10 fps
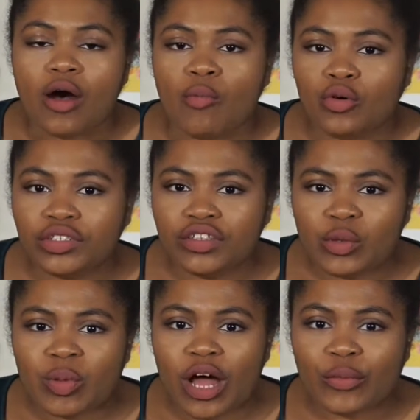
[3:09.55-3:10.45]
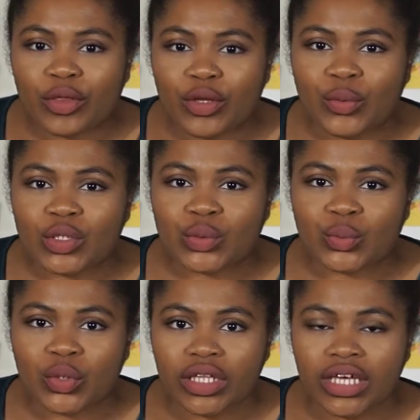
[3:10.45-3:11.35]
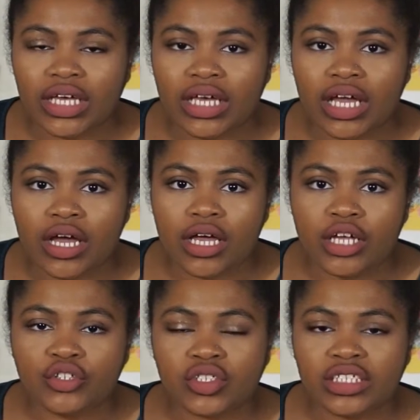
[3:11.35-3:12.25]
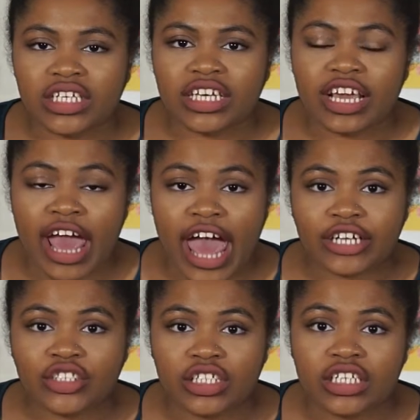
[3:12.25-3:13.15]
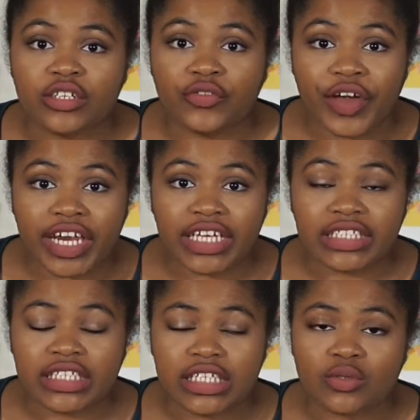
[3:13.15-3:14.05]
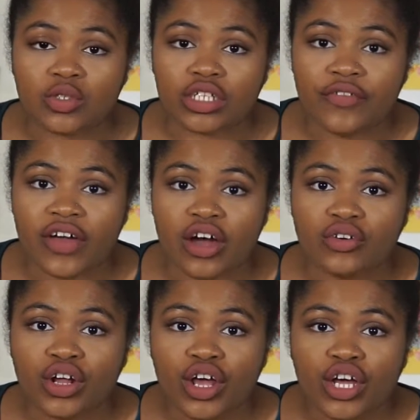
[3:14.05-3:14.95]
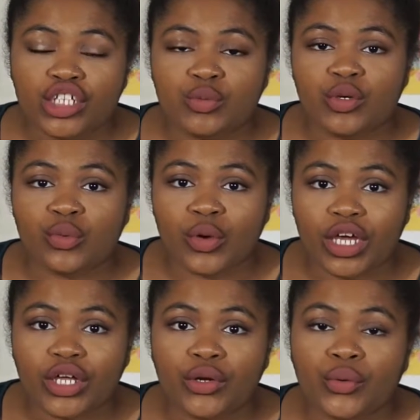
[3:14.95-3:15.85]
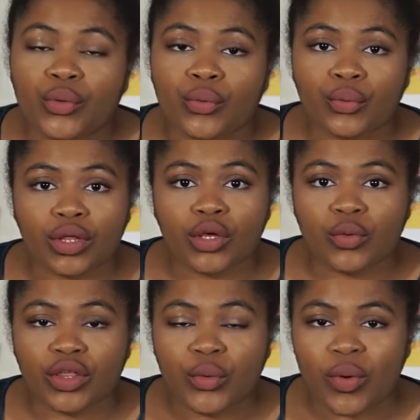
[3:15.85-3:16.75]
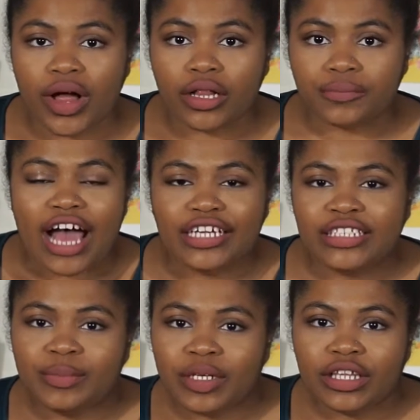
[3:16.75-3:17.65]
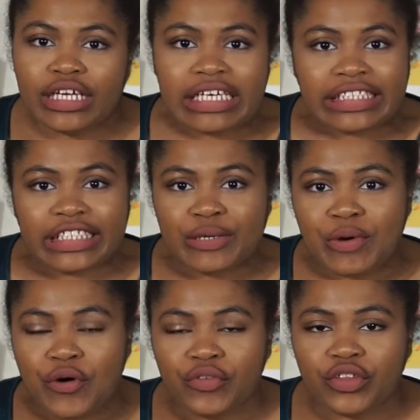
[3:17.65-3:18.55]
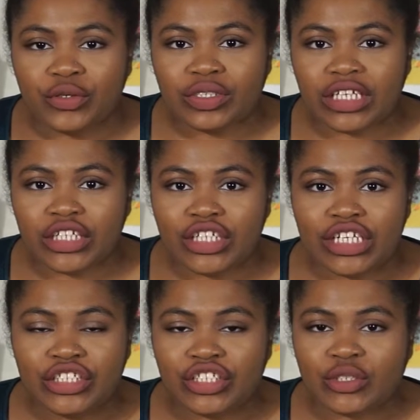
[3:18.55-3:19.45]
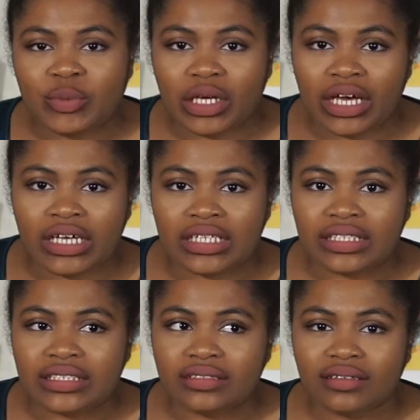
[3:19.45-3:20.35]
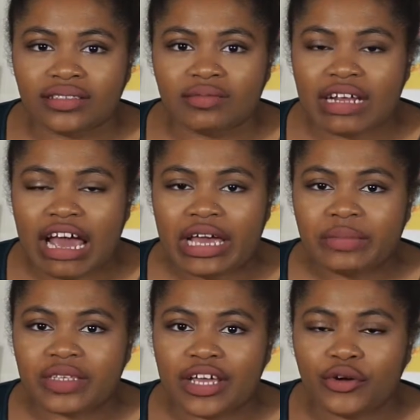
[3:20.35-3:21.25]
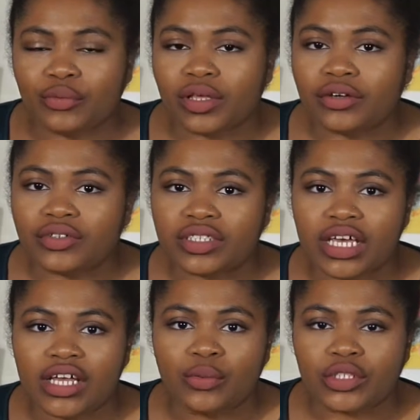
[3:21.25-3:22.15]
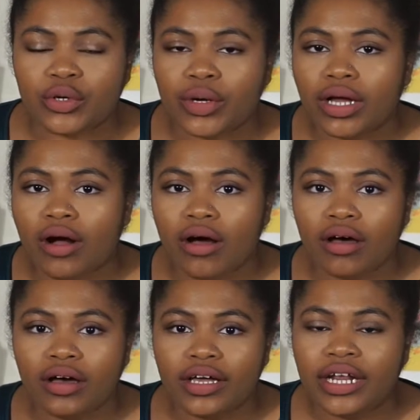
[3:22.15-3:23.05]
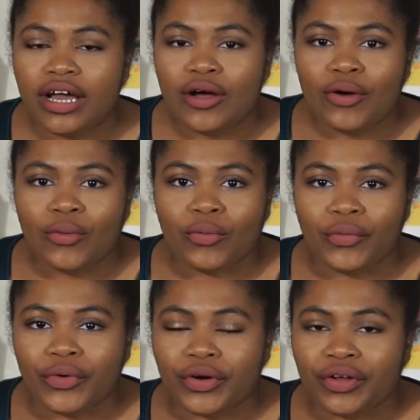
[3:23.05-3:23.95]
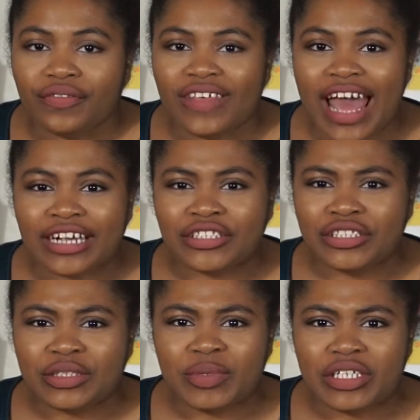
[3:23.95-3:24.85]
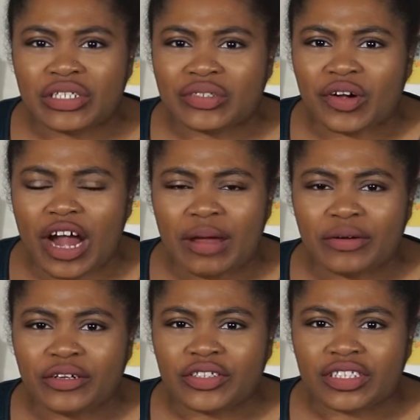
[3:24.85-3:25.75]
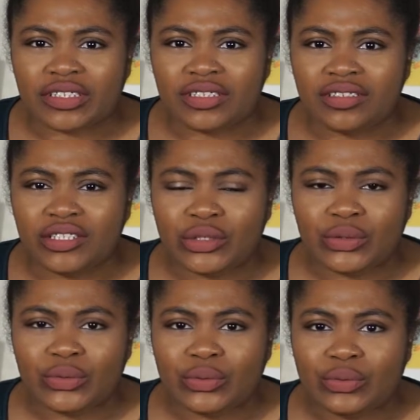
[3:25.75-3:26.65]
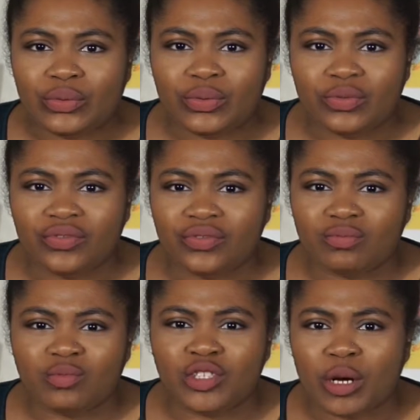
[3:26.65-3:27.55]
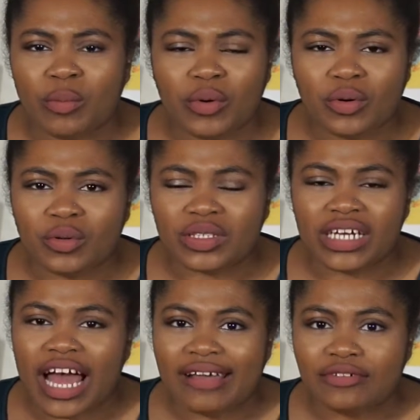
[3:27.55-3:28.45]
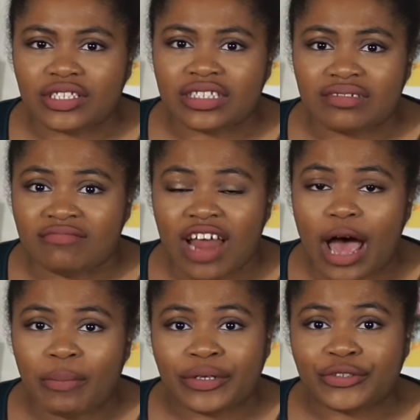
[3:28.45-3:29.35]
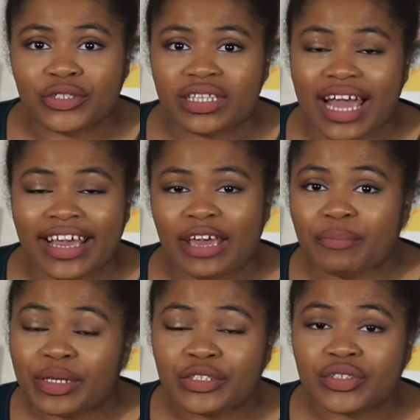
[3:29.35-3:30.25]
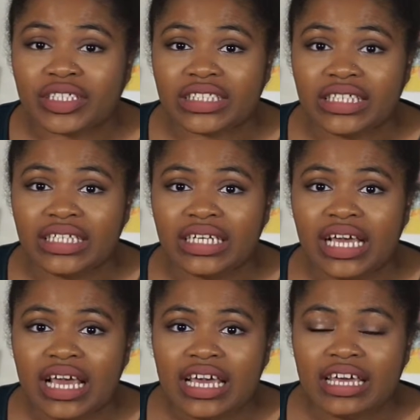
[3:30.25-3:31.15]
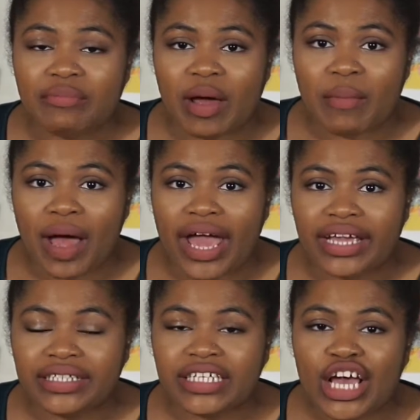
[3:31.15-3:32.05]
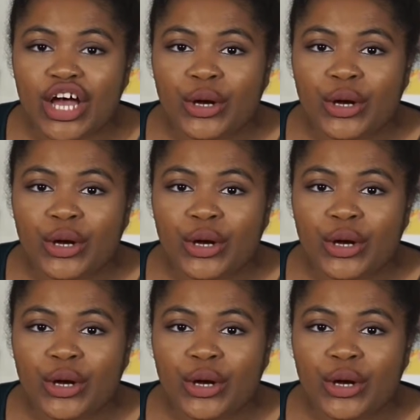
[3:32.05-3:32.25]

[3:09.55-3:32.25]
Most of the plot really was really interesting action and fighting scenes, which I found to be written really well. I typically skim over those sections just because sometimes I don't really understand what's going on, or the actions being described are just too jumbled and I'm just not picturing, I can't picture the scene in my mind.